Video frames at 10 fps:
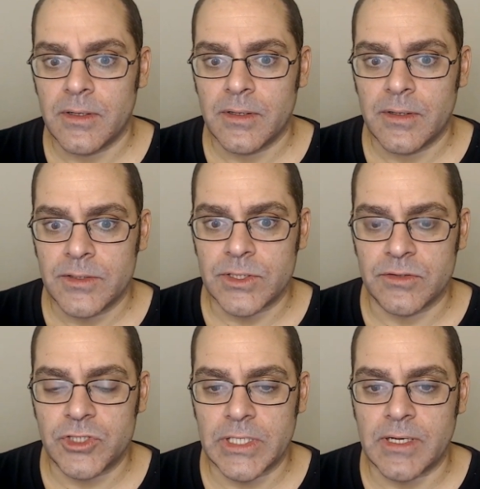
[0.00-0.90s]
So that if
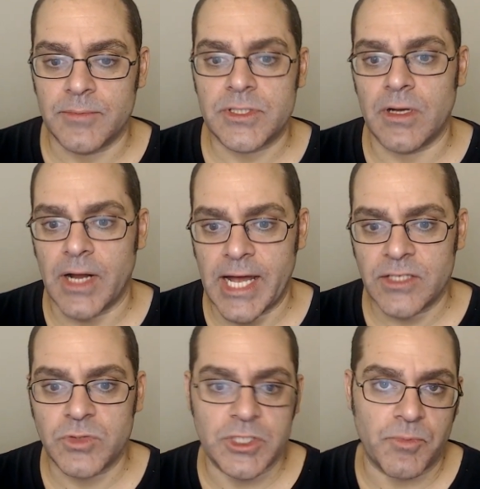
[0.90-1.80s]
she comes to your house,
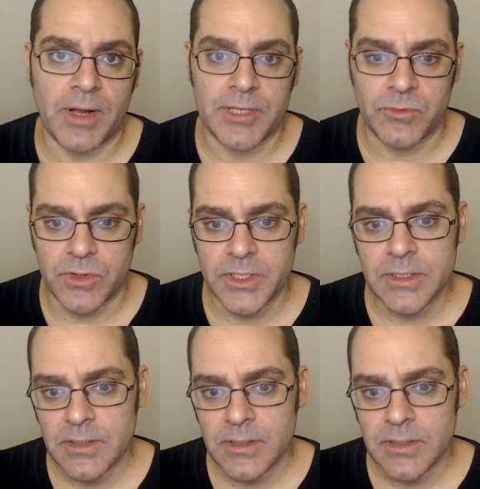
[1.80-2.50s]
which she probably would,